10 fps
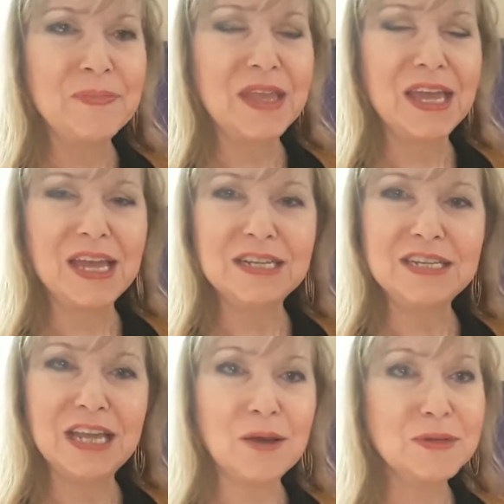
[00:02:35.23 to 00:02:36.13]

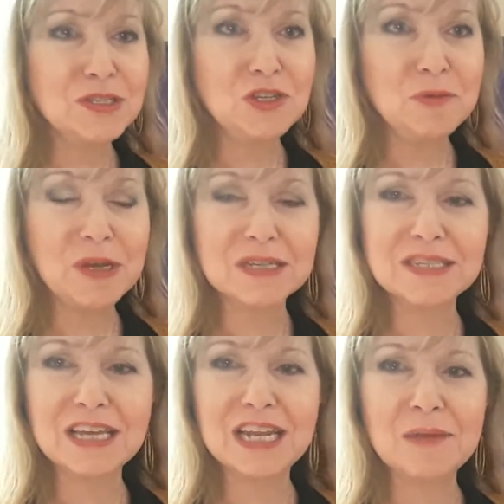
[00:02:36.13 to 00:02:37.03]
And now it's two
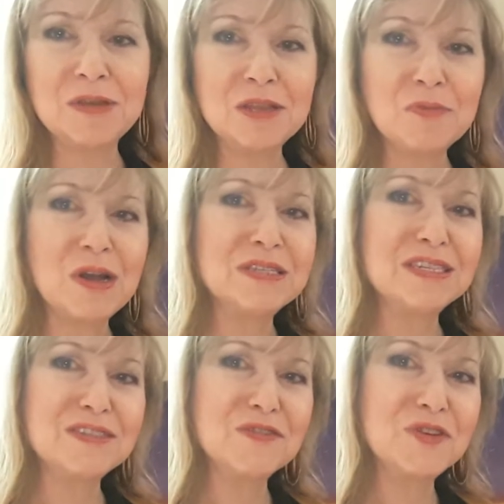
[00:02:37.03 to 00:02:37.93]
books, and I'm in the
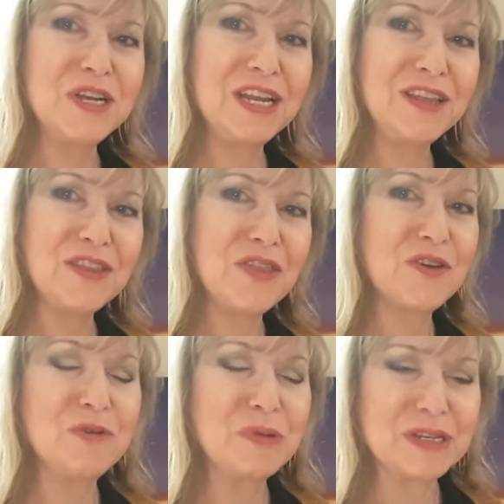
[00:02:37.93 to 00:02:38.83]
process of creating the
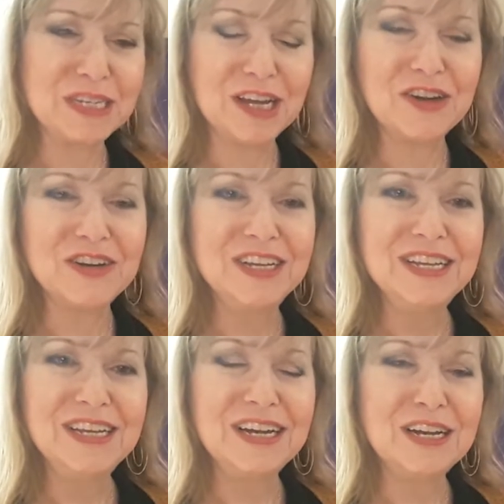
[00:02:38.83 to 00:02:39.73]
third book now,
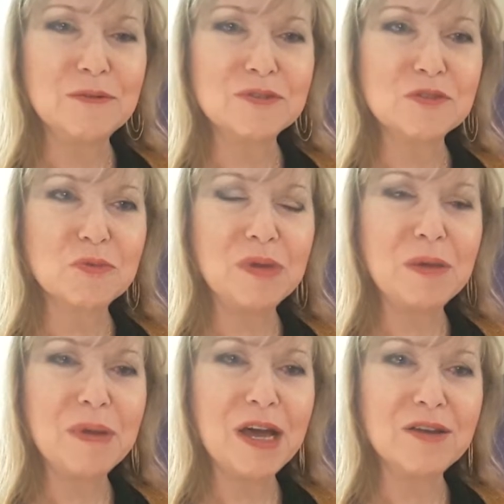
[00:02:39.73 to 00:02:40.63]
uh, which will be
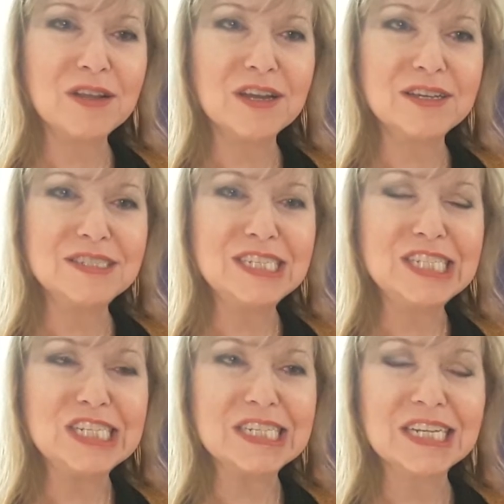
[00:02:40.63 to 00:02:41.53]
about uh,
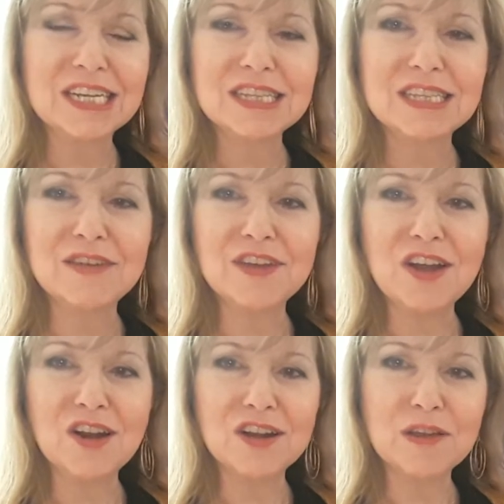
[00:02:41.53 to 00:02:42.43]
digit loving
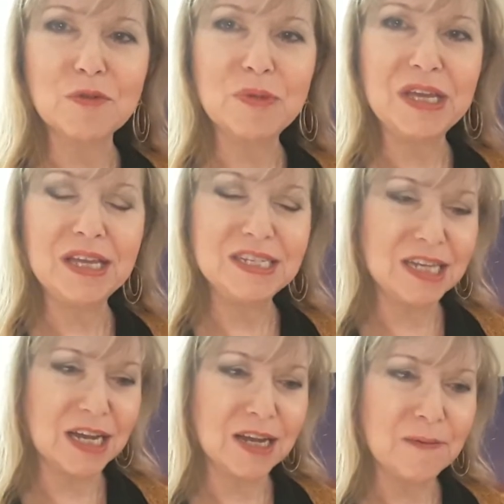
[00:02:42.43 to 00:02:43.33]
art. It will be
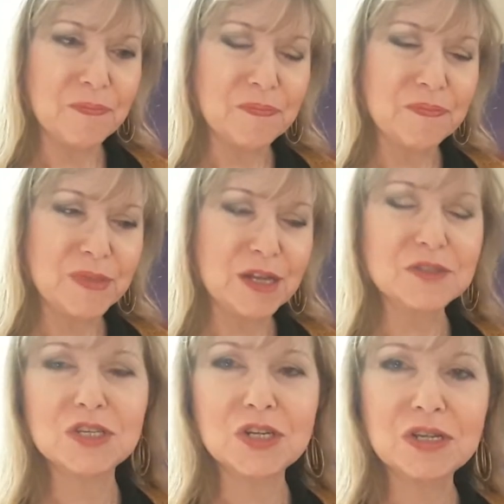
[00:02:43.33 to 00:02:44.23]
um,
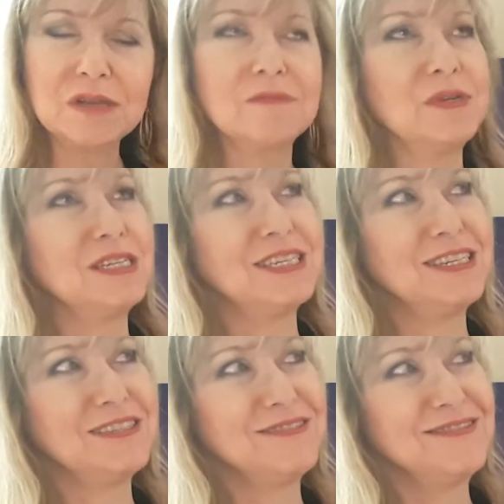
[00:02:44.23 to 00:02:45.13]
there's a uh, what is it?